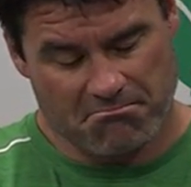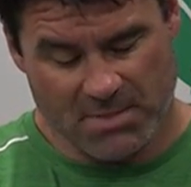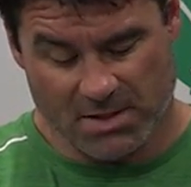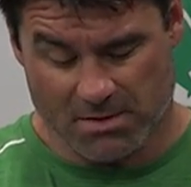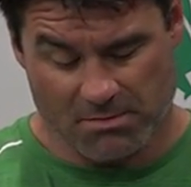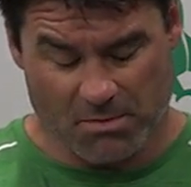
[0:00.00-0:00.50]

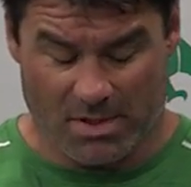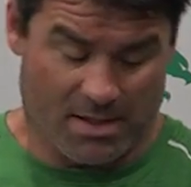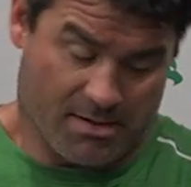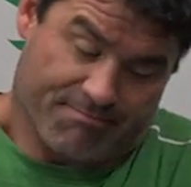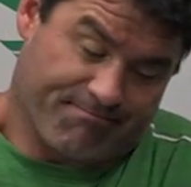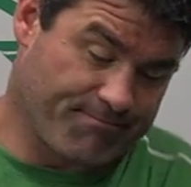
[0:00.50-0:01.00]
Because
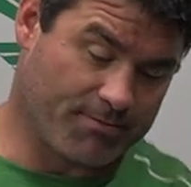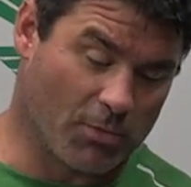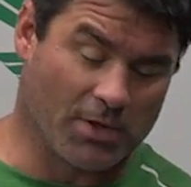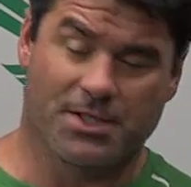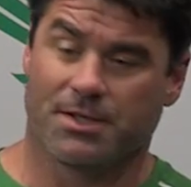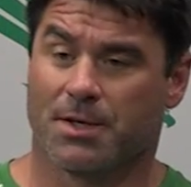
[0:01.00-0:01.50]

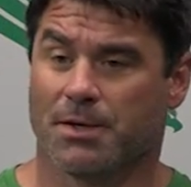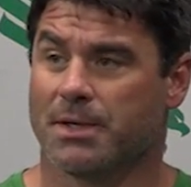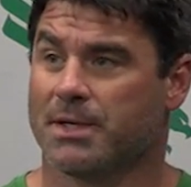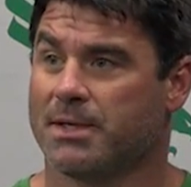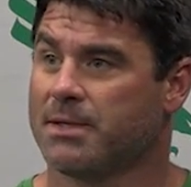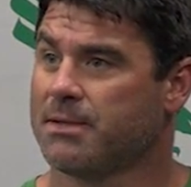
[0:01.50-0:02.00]
once you do
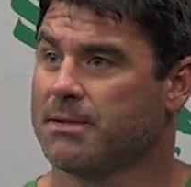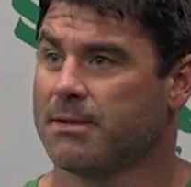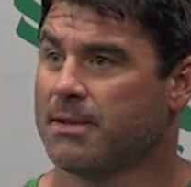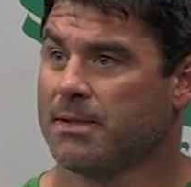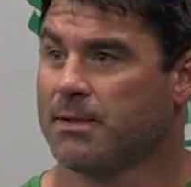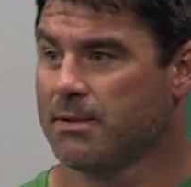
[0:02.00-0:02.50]
it,
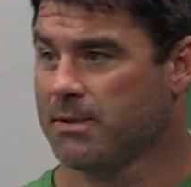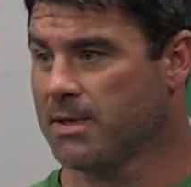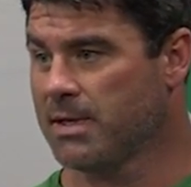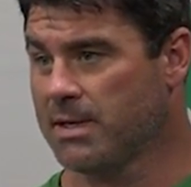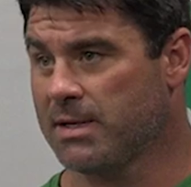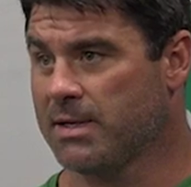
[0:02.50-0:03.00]

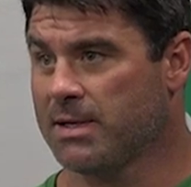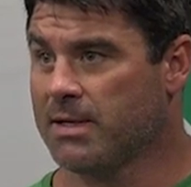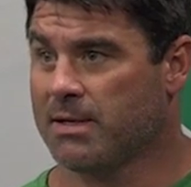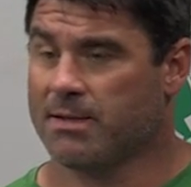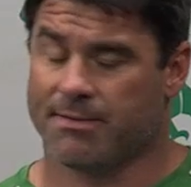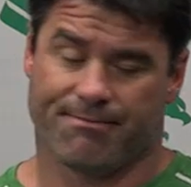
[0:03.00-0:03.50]
and
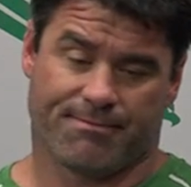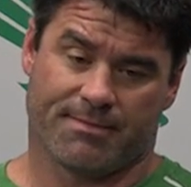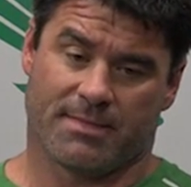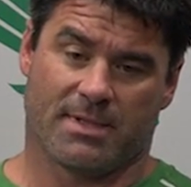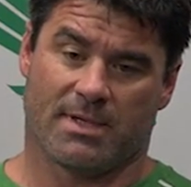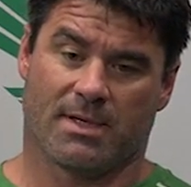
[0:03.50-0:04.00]

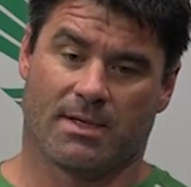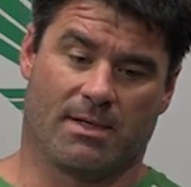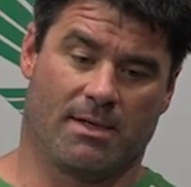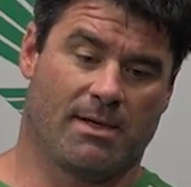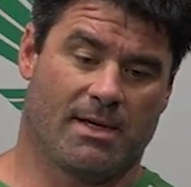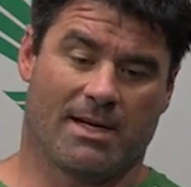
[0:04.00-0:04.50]

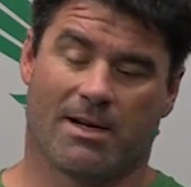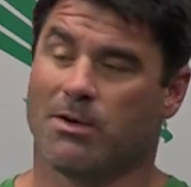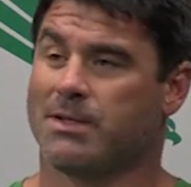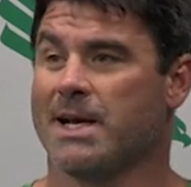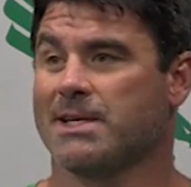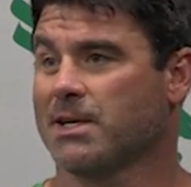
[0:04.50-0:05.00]
it
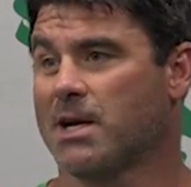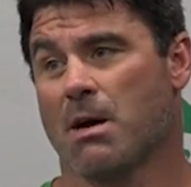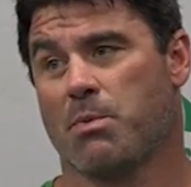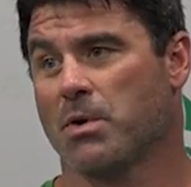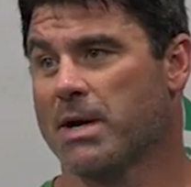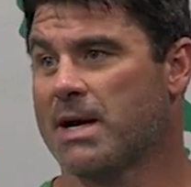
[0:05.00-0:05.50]
only takes a
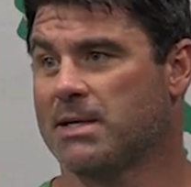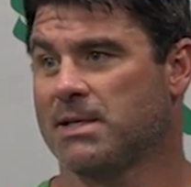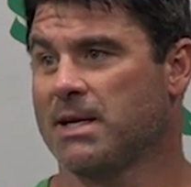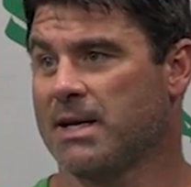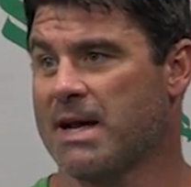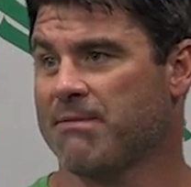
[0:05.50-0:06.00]
couple guys. It
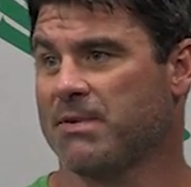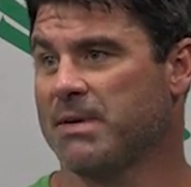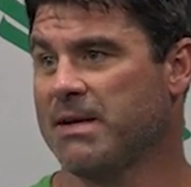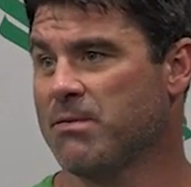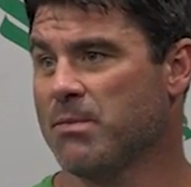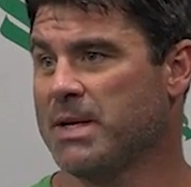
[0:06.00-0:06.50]
doesn't have to
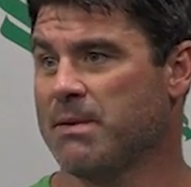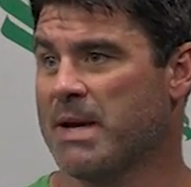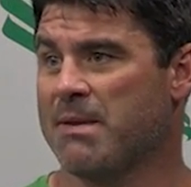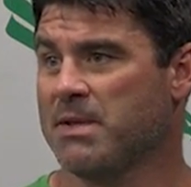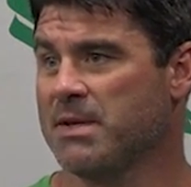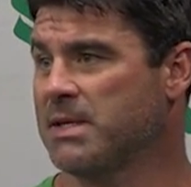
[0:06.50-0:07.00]
even be,
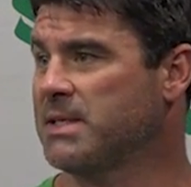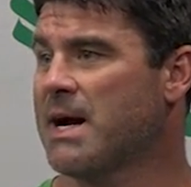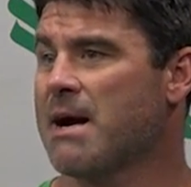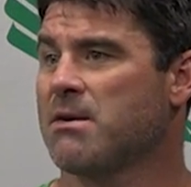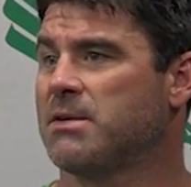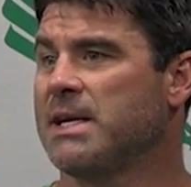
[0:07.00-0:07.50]
maybe the
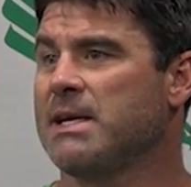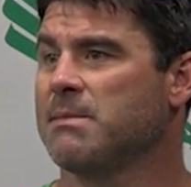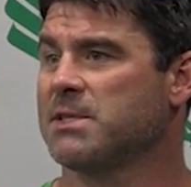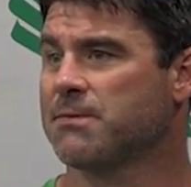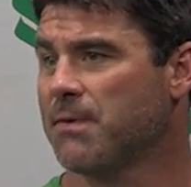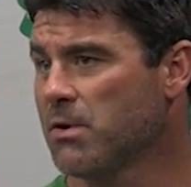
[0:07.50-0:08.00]
entire team
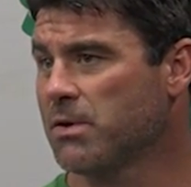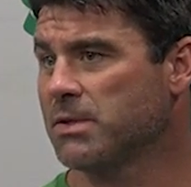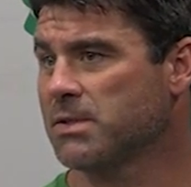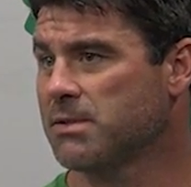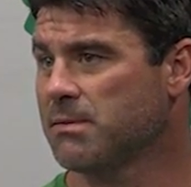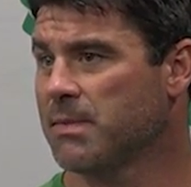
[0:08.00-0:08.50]
is
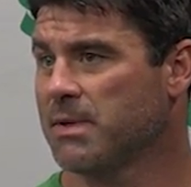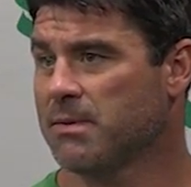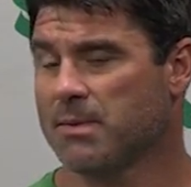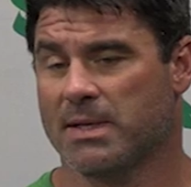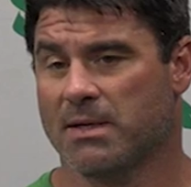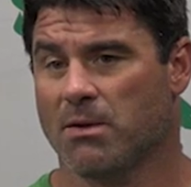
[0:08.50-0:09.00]
focused,
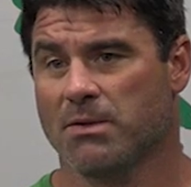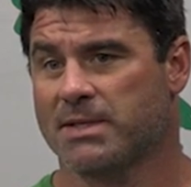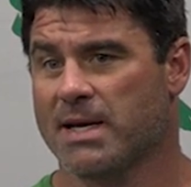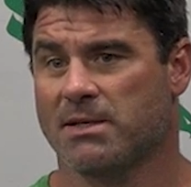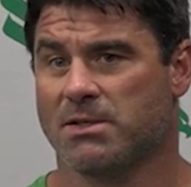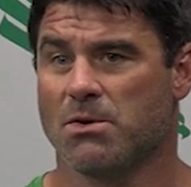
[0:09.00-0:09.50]
but it only
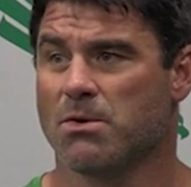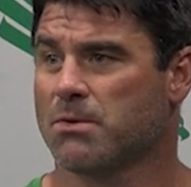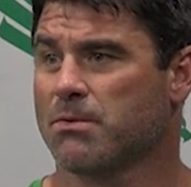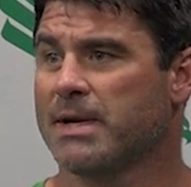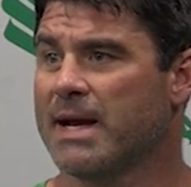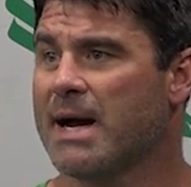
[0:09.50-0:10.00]
takes two or
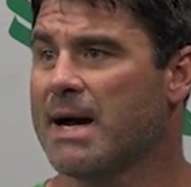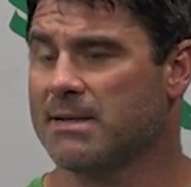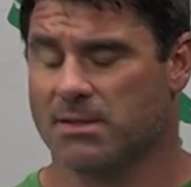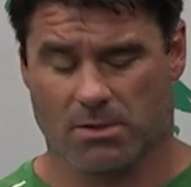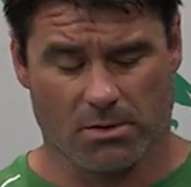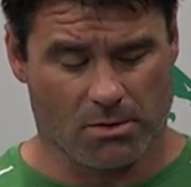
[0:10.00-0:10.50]
three
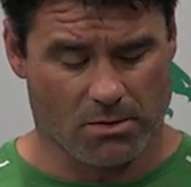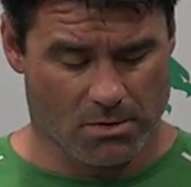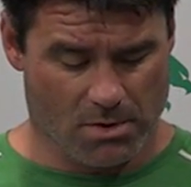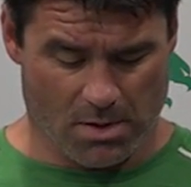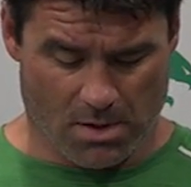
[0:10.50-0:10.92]
guys to